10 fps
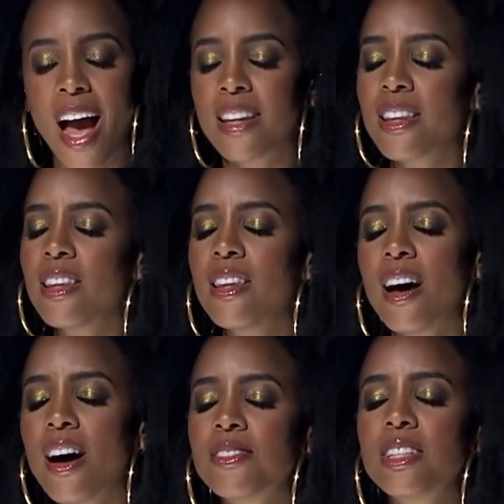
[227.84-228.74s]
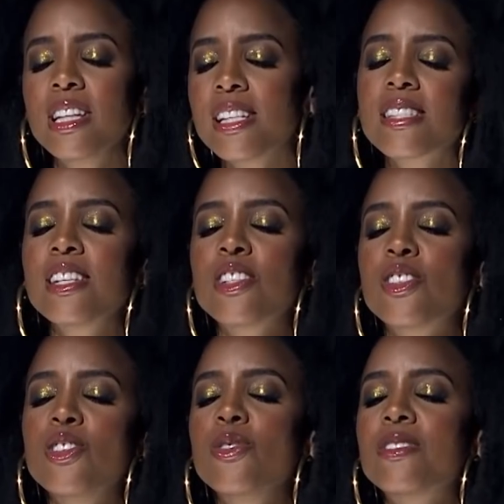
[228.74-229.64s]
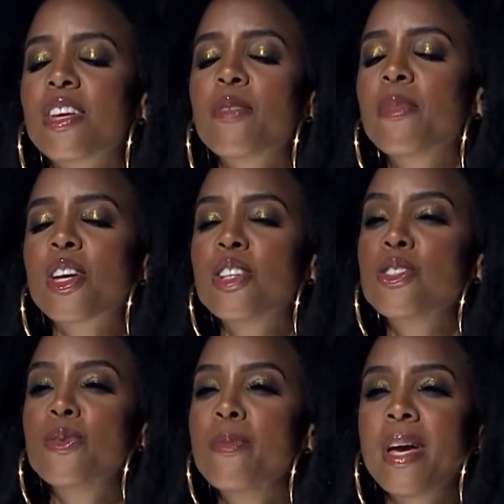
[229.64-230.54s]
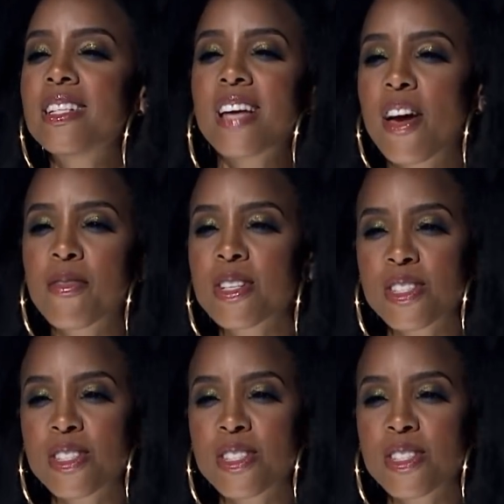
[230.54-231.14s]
I loved listening to you sing because you meant every